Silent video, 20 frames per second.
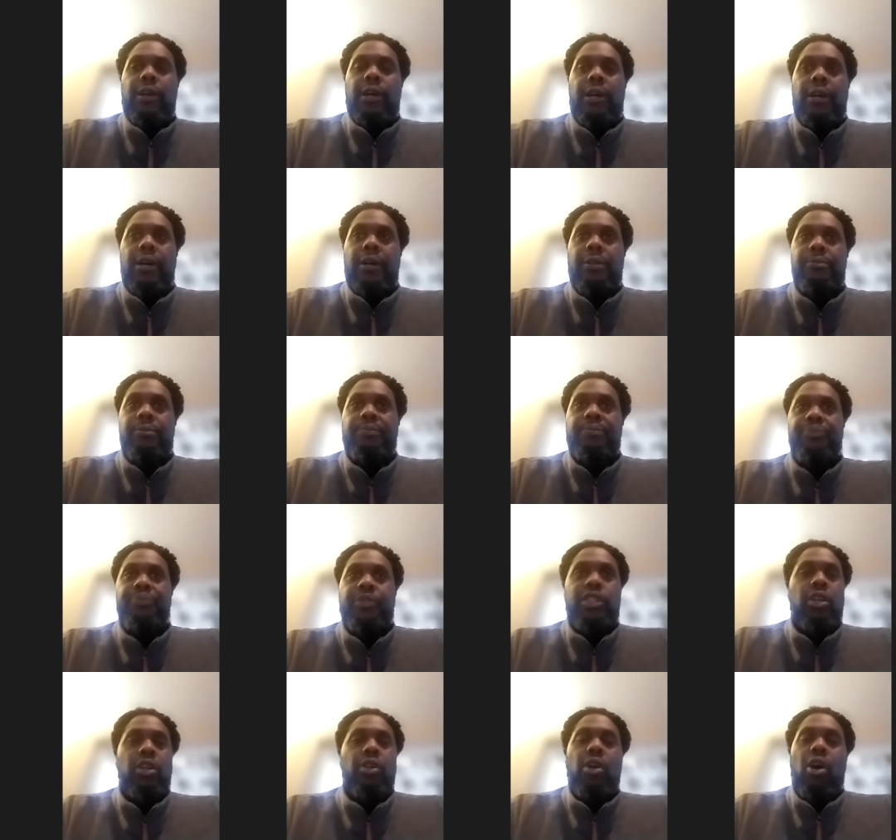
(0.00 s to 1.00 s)
um,
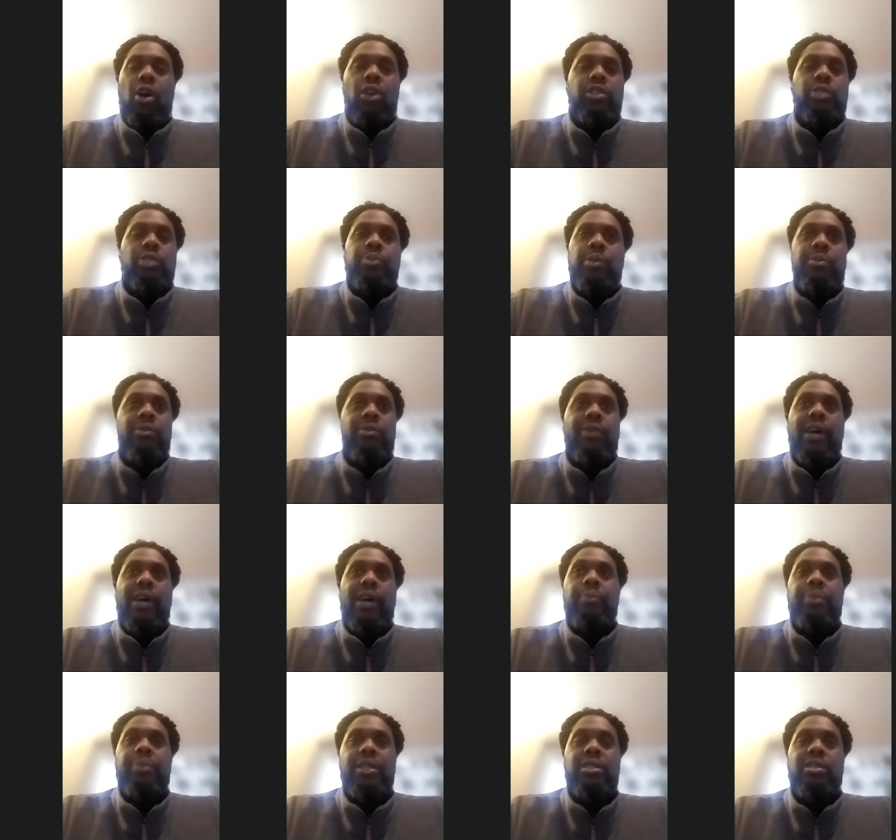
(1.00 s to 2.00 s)
you know, all these people have had
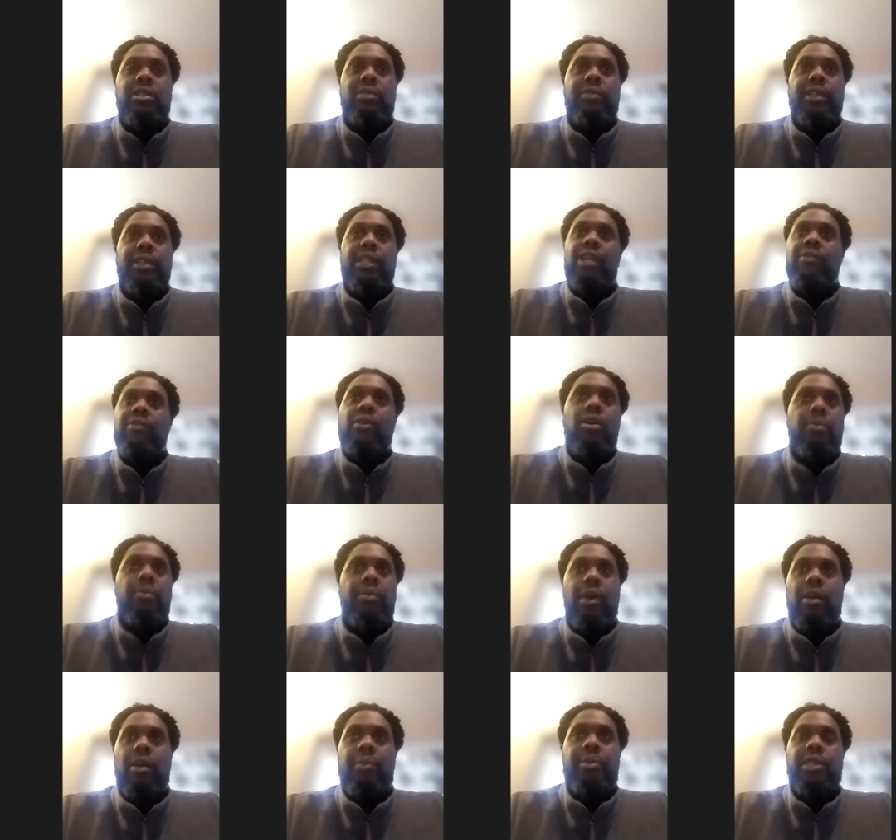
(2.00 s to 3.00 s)
a piece of it, and they've all
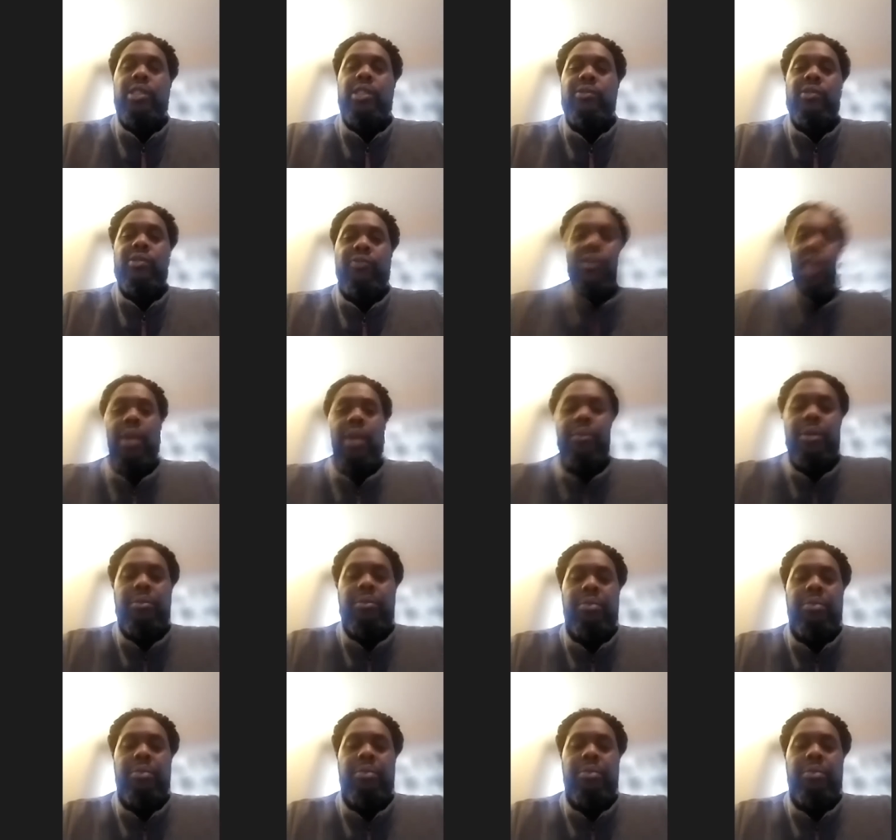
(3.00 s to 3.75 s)
are a piece of his family.